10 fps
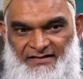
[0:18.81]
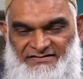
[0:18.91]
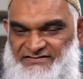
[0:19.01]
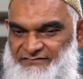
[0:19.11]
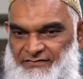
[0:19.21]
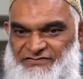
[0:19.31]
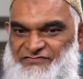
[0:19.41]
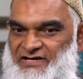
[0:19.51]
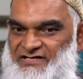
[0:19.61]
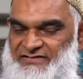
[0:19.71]
this is very
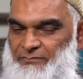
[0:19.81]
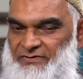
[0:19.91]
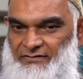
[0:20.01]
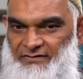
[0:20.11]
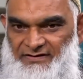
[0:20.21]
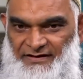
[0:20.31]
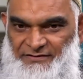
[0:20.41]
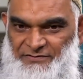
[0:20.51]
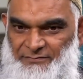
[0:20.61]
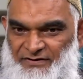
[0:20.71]
strange. It would look
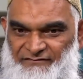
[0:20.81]
like your